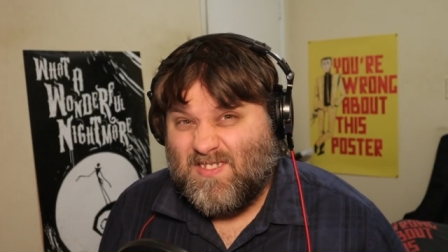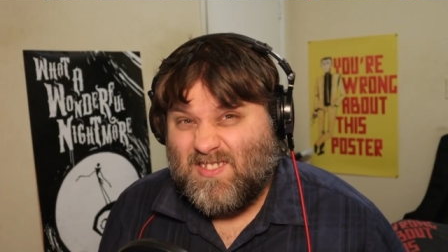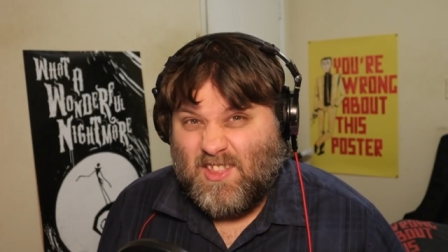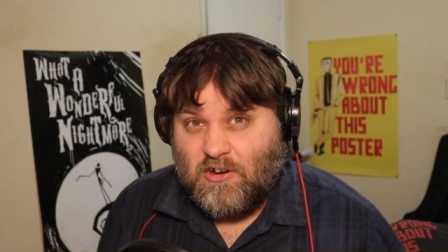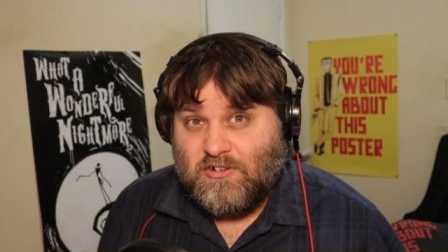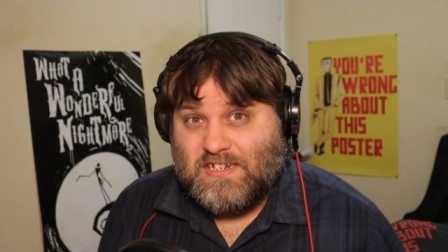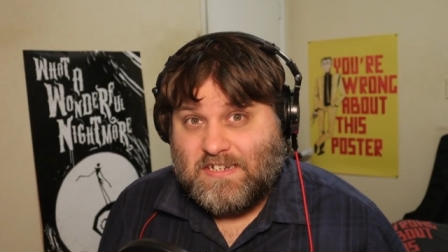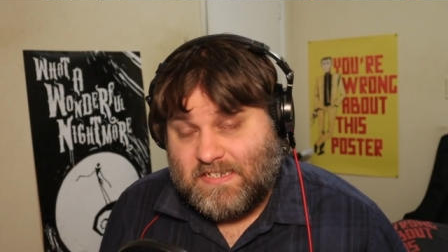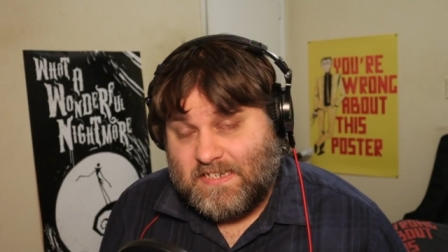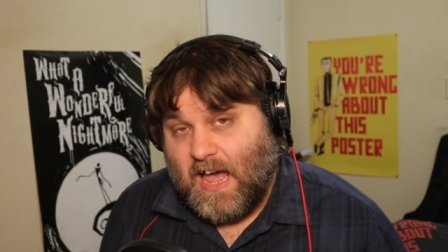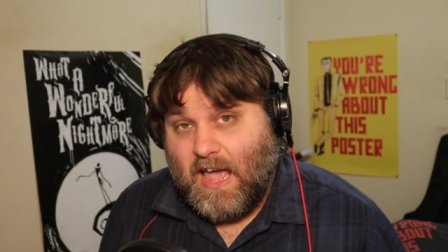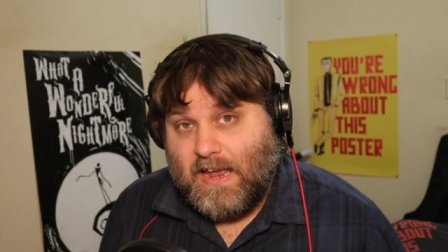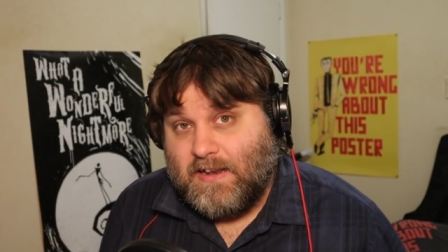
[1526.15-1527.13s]
They're
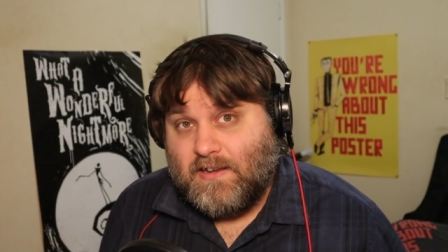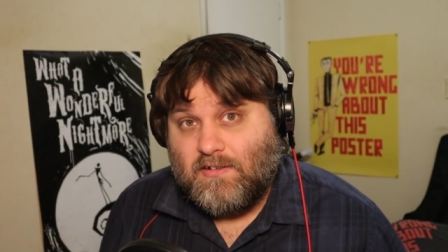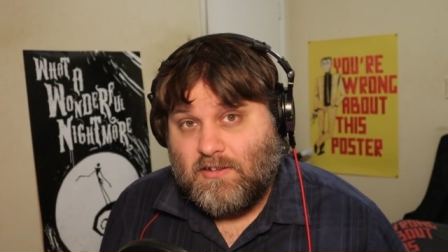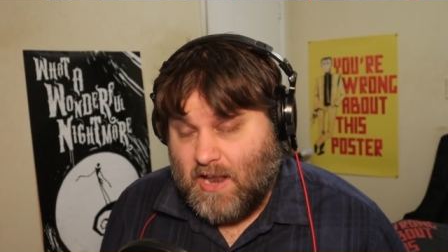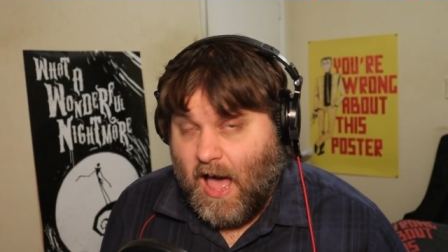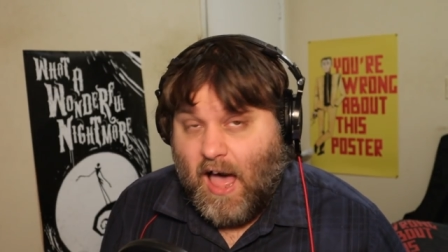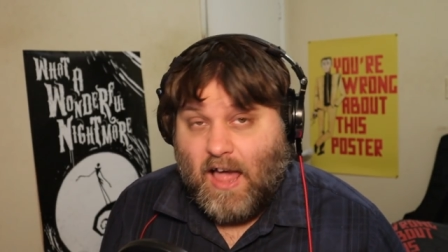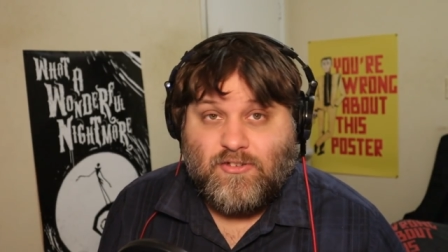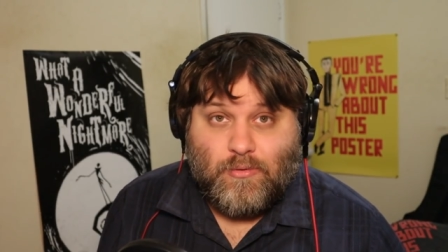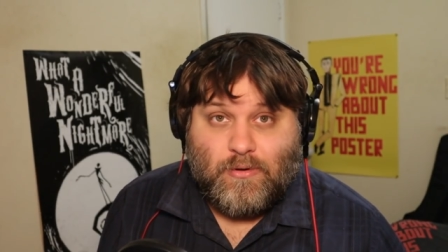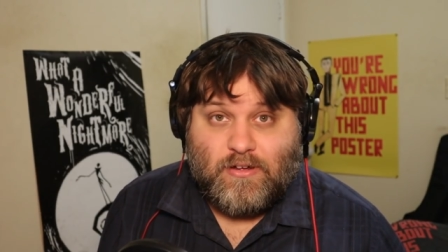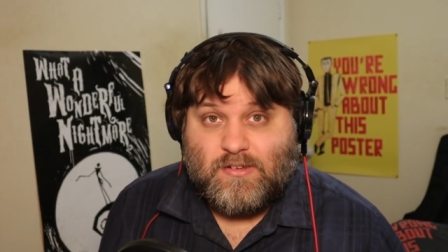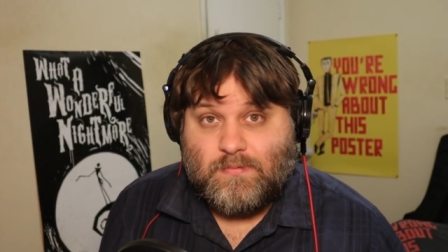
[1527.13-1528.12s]
designed not to
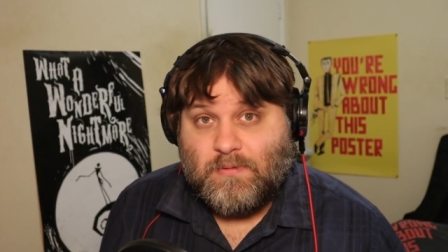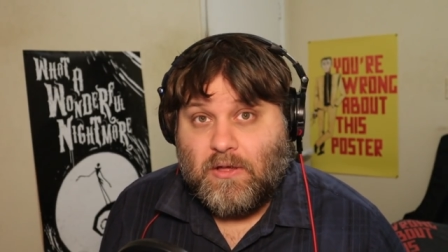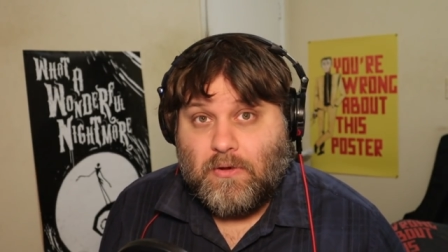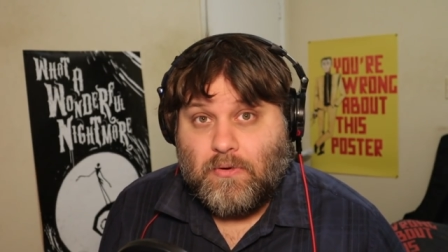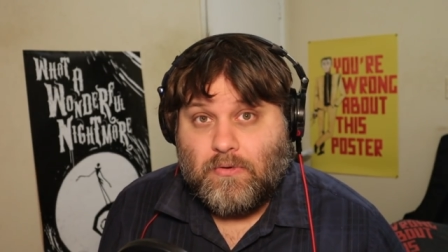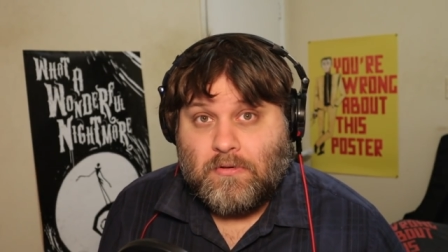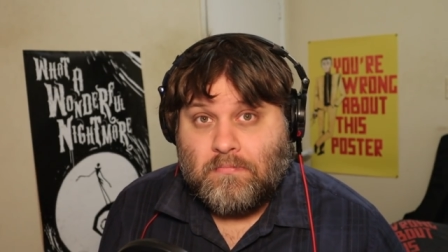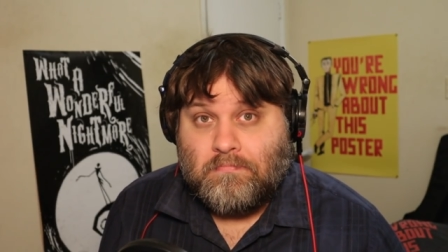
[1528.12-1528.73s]
explode.